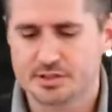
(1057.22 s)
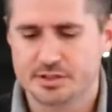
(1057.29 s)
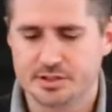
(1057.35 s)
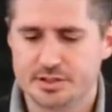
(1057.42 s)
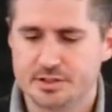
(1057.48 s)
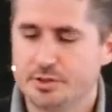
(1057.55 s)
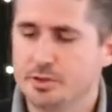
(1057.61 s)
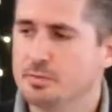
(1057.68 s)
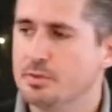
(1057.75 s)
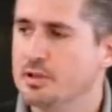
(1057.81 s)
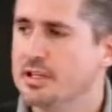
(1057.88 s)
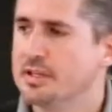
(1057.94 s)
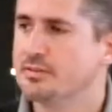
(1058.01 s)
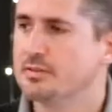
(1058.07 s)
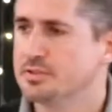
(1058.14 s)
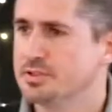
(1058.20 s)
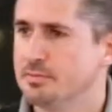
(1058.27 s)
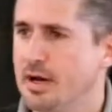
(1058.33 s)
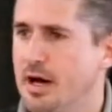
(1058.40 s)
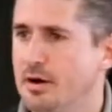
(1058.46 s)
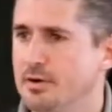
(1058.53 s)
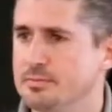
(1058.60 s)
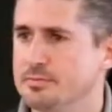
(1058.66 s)
to the new believers
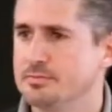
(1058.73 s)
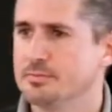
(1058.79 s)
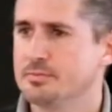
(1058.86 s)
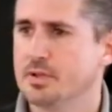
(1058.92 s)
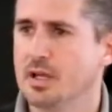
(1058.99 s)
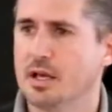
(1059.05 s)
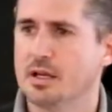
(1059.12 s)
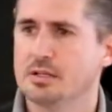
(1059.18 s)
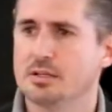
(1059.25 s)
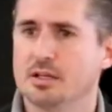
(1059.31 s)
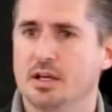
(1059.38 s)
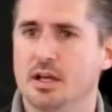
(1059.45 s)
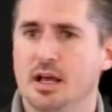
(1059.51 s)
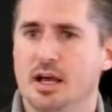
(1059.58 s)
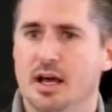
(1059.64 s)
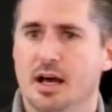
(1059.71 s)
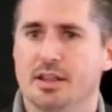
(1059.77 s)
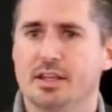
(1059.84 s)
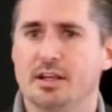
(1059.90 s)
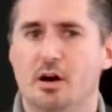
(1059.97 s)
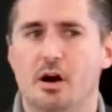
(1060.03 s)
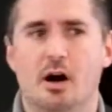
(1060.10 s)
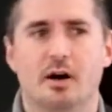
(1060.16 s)
about, okay? I
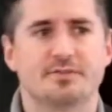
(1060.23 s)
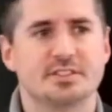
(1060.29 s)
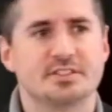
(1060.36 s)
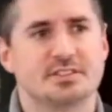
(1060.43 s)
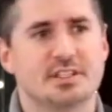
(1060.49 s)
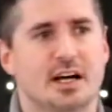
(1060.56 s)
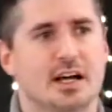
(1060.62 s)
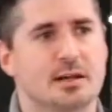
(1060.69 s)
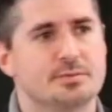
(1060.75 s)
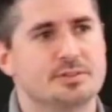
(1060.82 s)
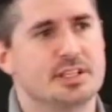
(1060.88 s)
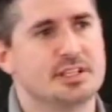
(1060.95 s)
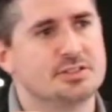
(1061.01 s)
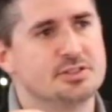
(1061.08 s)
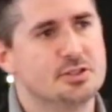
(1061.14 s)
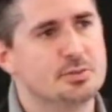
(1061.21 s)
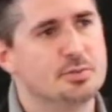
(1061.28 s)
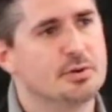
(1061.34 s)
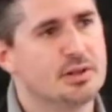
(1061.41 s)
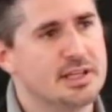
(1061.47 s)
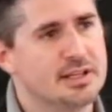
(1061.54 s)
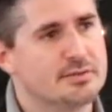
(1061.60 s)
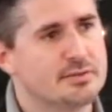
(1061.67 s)
think oftentimes as new
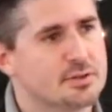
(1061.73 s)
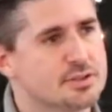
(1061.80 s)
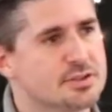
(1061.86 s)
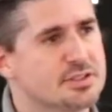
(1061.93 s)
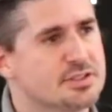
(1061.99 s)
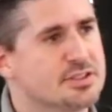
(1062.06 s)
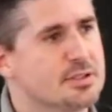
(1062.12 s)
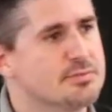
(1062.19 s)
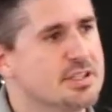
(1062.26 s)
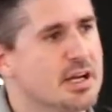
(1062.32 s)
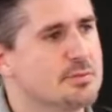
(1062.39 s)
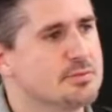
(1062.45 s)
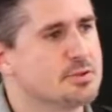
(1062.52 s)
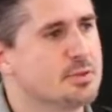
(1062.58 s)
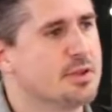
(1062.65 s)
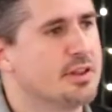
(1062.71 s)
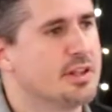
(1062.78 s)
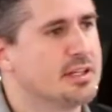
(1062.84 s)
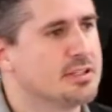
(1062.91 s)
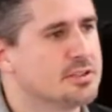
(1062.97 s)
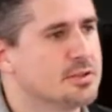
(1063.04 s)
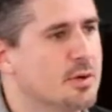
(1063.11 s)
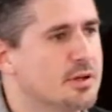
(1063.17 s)
believers, sometimes we
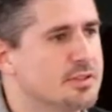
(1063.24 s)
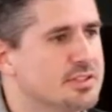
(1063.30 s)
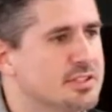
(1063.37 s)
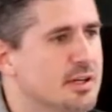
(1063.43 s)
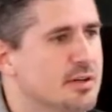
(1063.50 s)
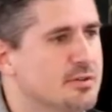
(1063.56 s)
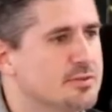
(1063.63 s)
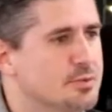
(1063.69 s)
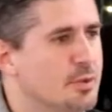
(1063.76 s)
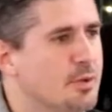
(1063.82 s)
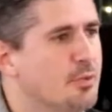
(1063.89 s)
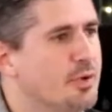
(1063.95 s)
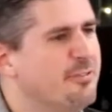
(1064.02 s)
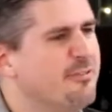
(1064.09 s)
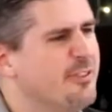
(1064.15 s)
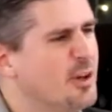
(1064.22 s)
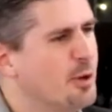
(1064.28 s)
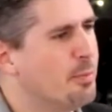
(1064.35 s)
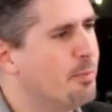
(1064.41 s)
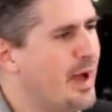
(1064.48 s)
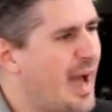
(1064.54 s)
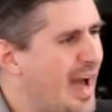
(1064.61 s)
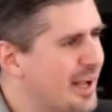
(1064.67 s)
think to ourselves, we, we feel
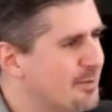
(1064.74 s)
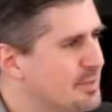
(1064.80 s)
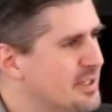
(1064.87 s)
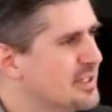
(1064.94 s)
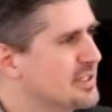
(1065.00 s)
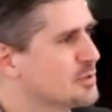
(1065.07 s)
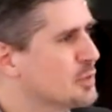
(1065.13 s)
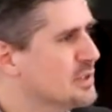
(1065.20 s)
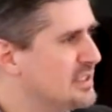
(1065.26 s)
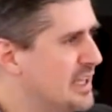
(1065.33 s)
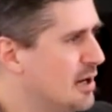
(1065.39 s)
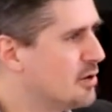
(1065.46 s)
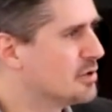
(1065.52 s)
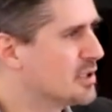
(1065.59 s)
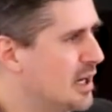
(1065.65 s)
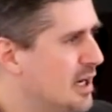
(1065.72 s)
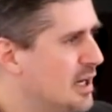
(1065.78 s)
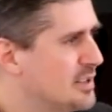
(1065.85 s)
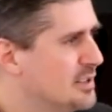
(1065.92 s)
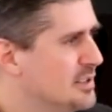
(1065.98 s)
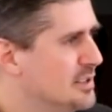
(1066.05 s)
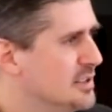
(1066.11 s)
bad because we doubt God.